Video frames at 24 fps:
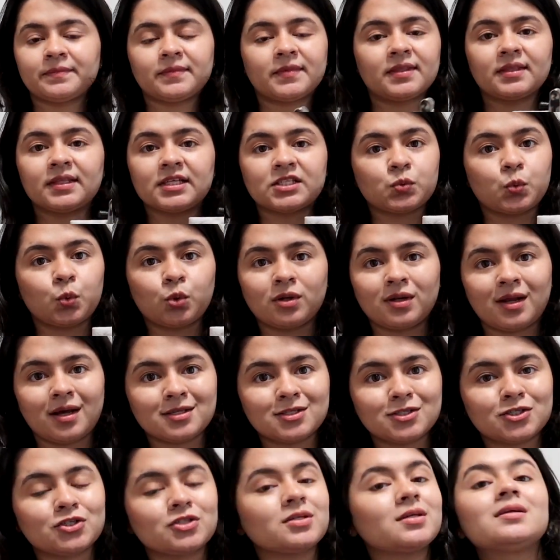this won't
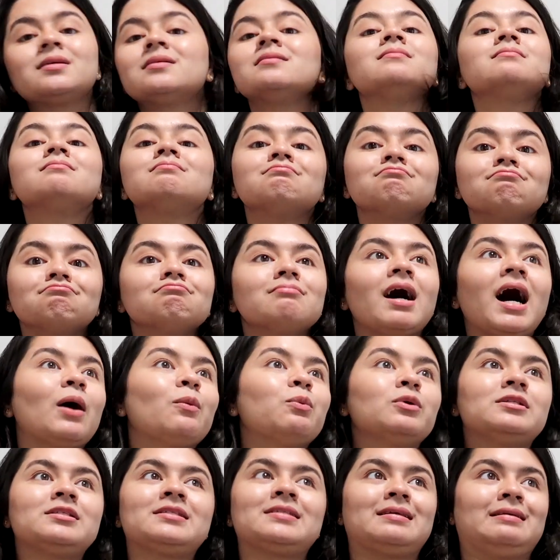last, I
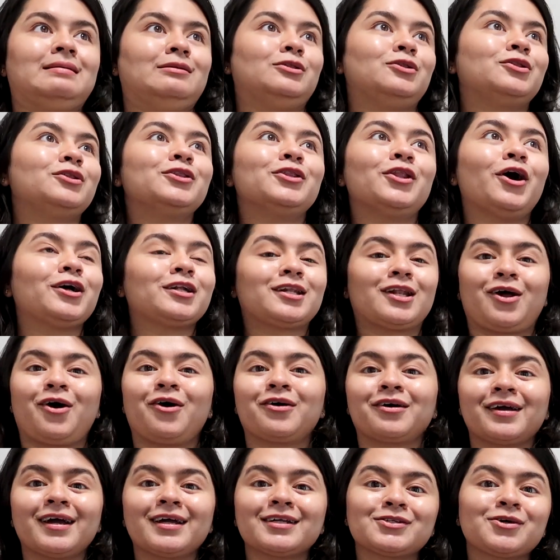would say, not
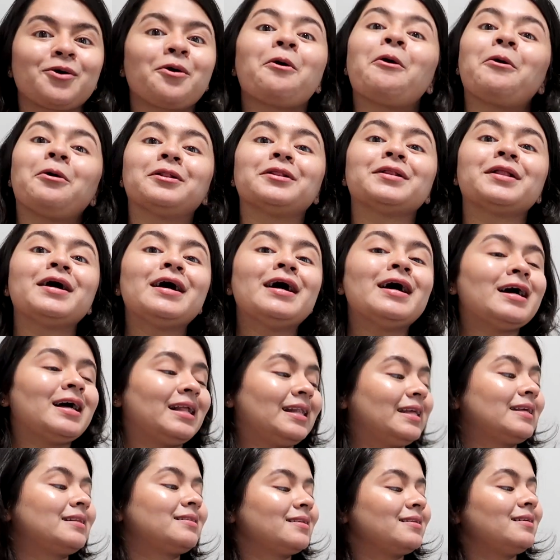long at all.
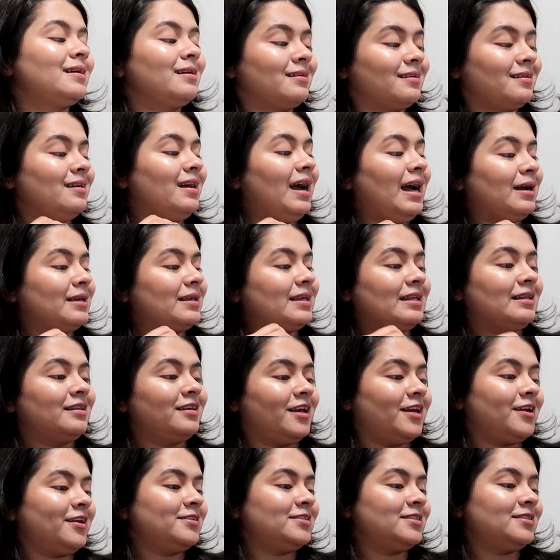Like I can
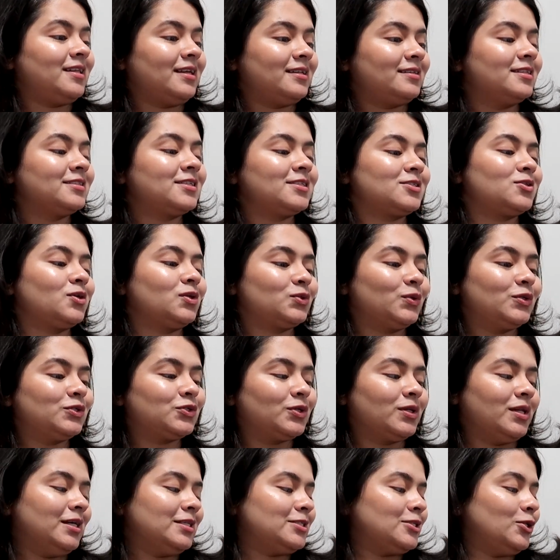guarantee that this is not going to
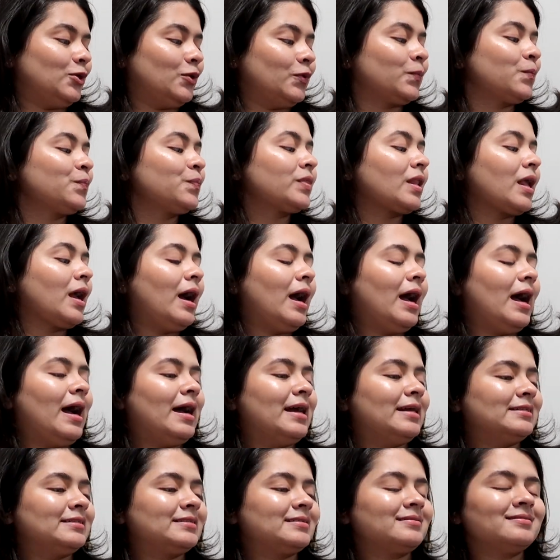last long,
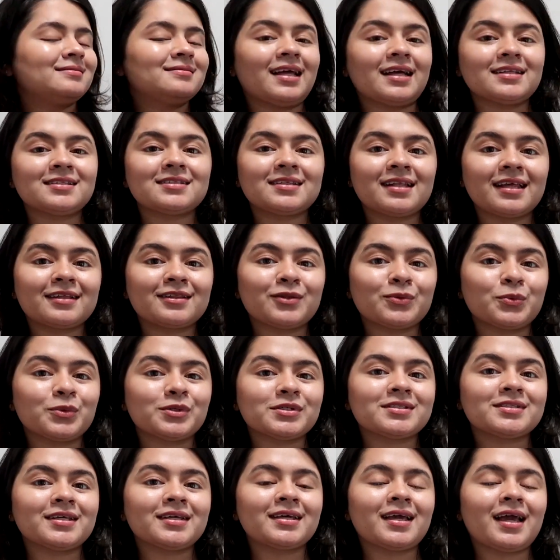and that's like the
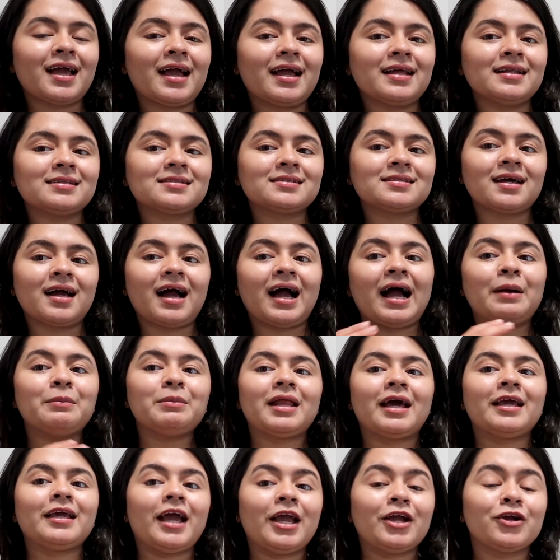worst thing. And I mean,
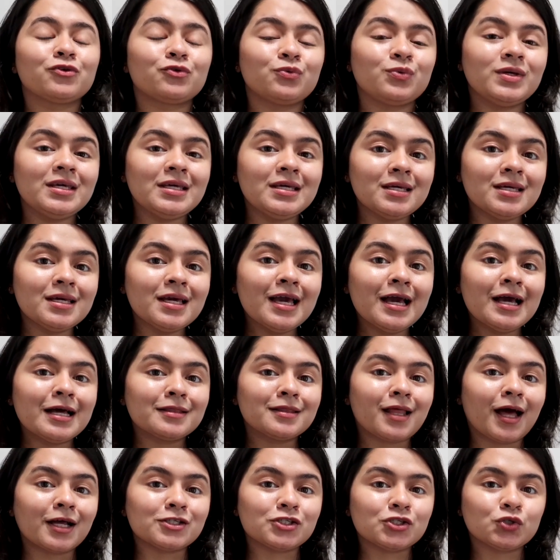I agree
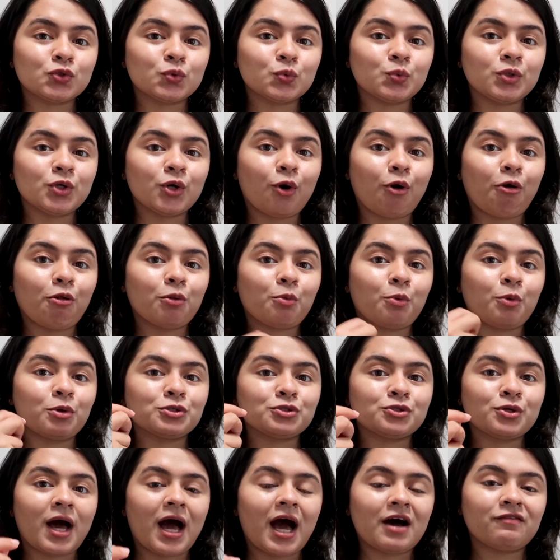that, you know, we all want
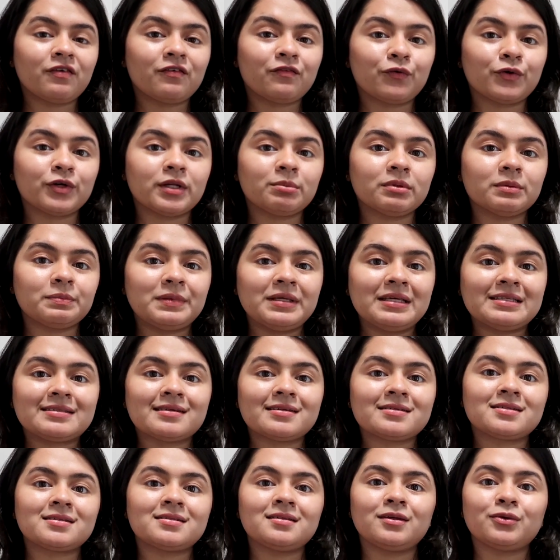to have affordable
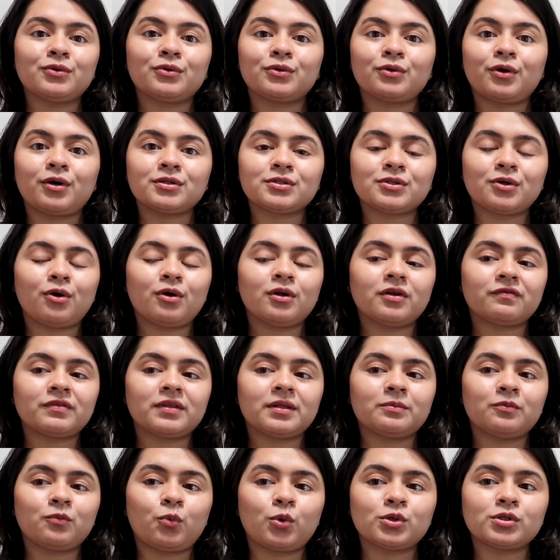pieces, and, you know, not all
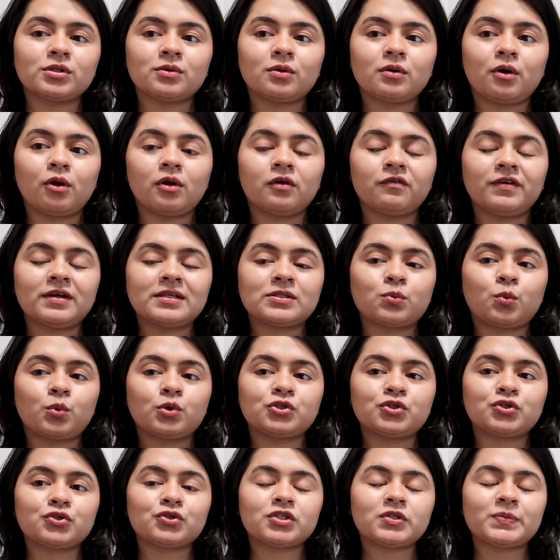of us
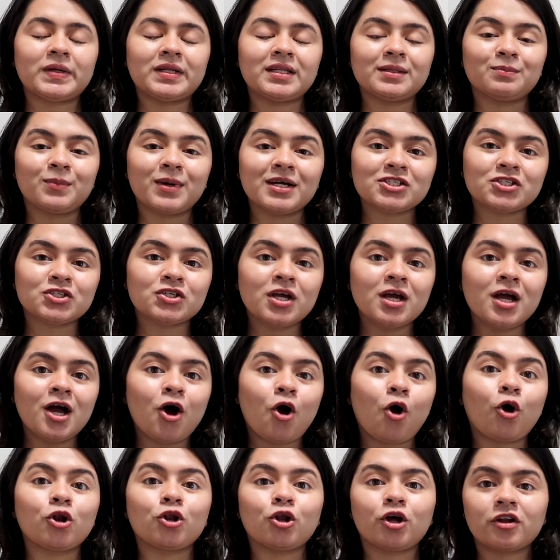wants to spend much
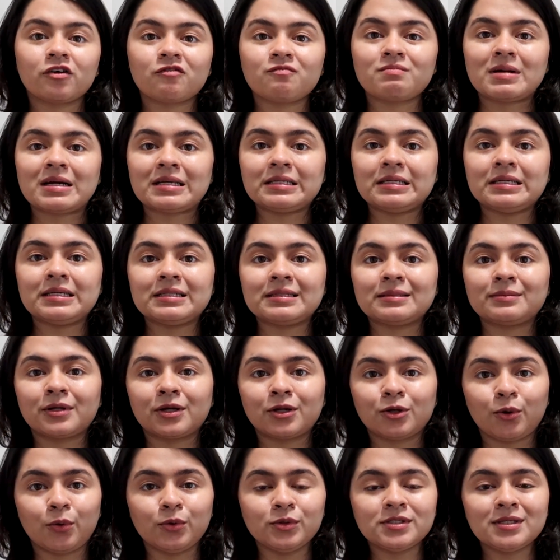or a lot of money in
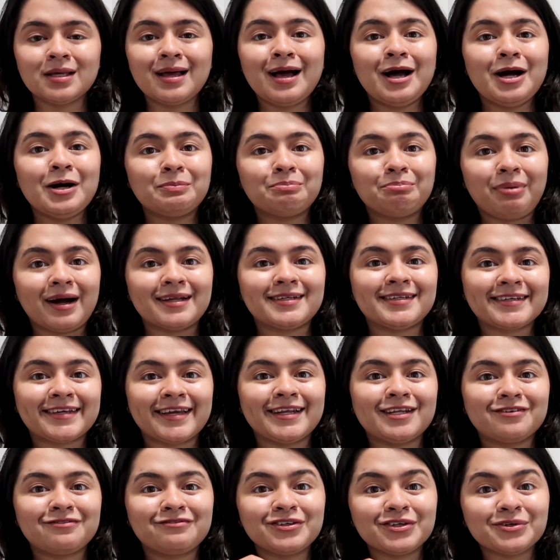clothes. But
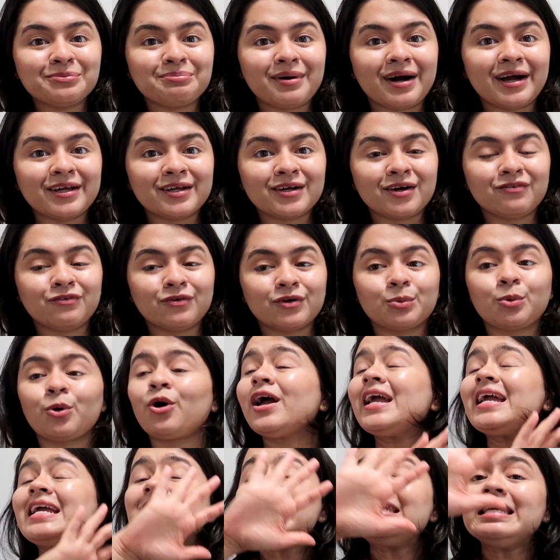again, if you're buying affordable,
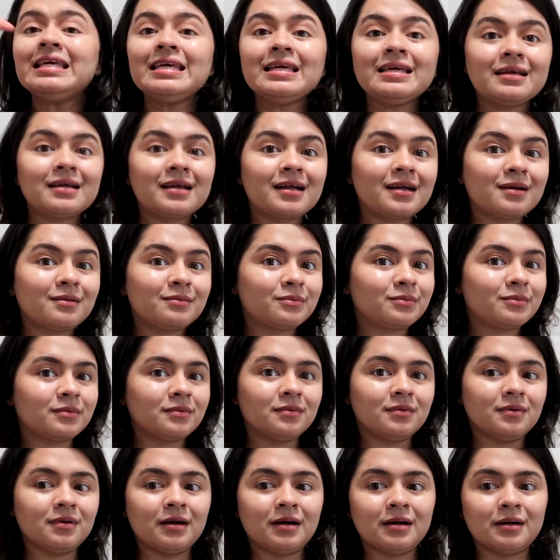any
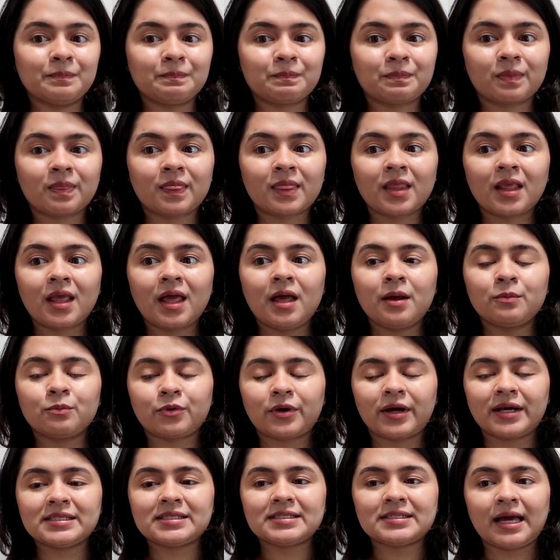
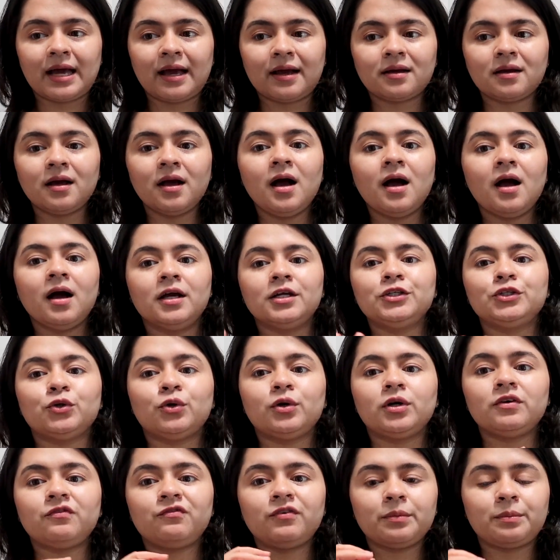price tag, you know,
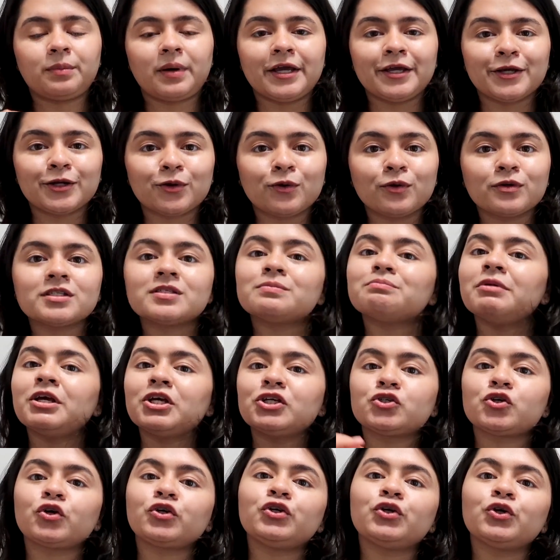if you're buying clothes, make
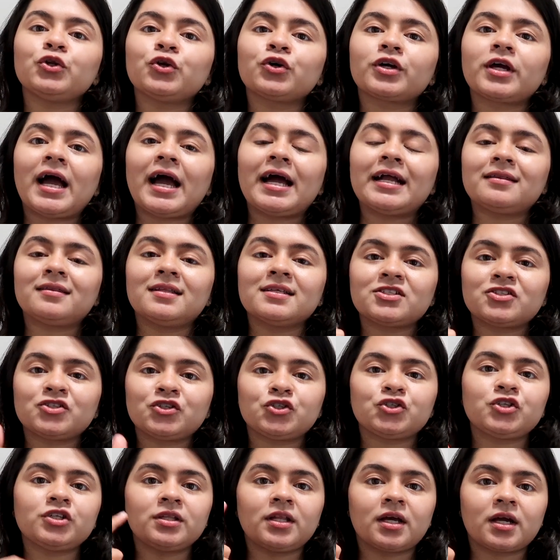sure you look at the
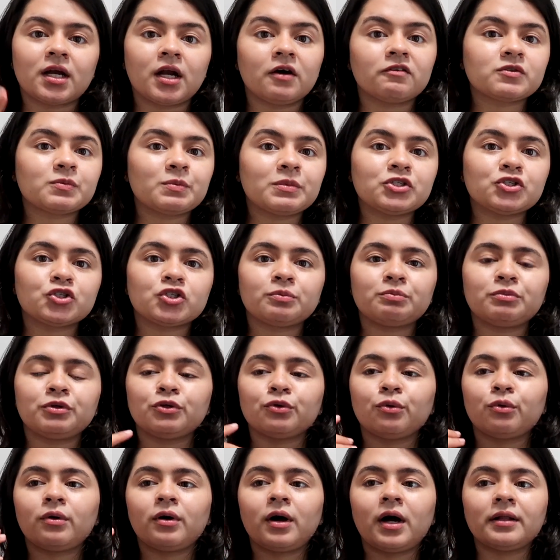stitching, the craftsmanship, you
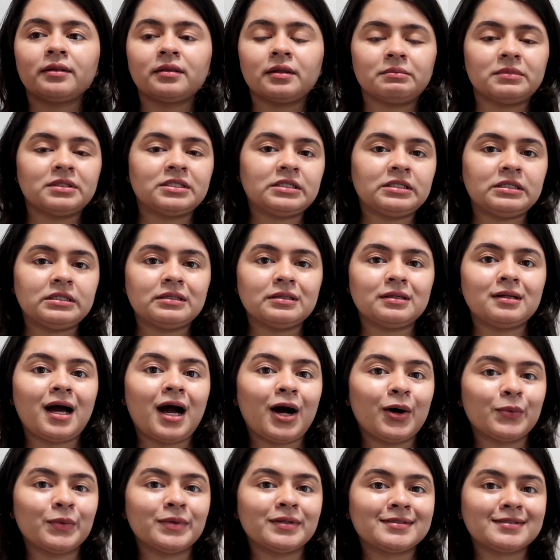know, and the material,
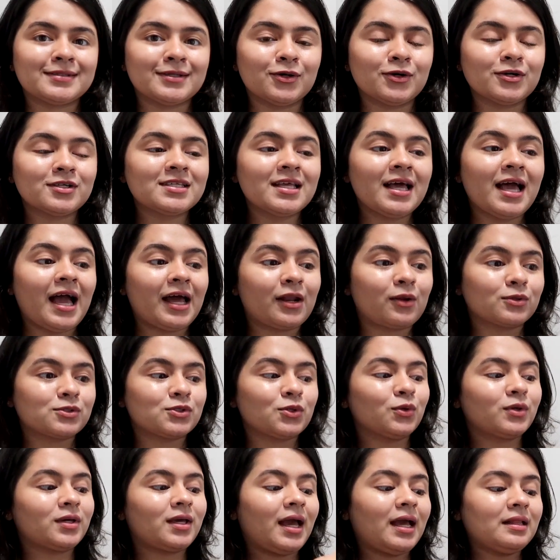how it looks, and also
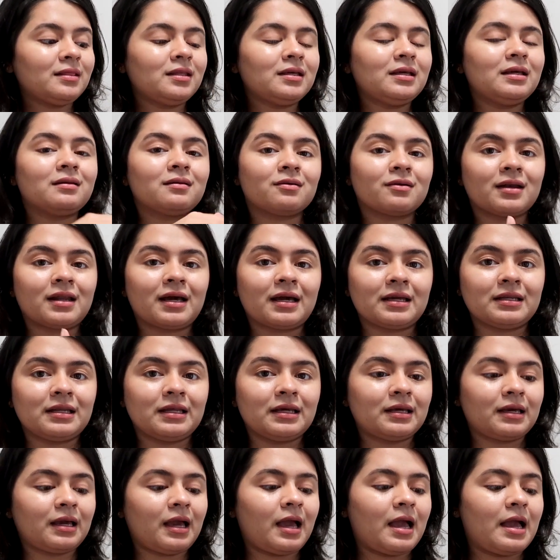look at the inner
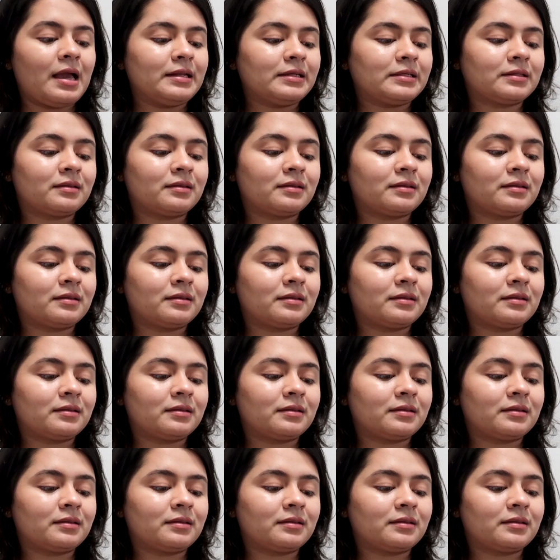lining and